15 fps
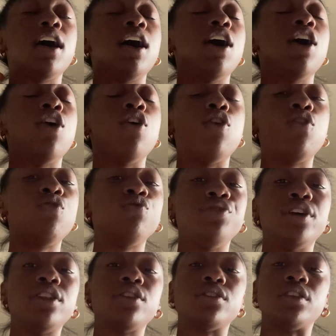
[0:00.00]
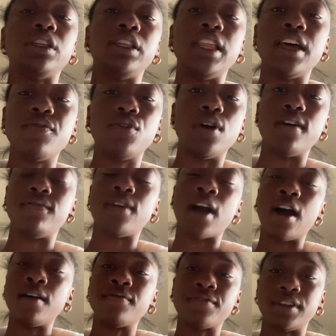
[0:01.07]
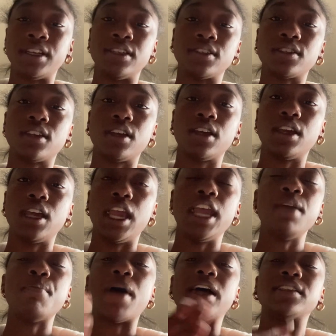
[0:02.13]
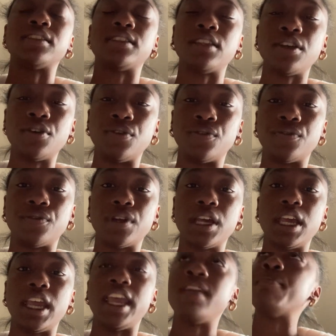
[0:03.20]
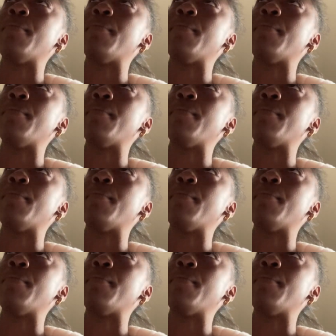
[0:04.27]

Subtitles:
a whole nother level of confidence in myself, in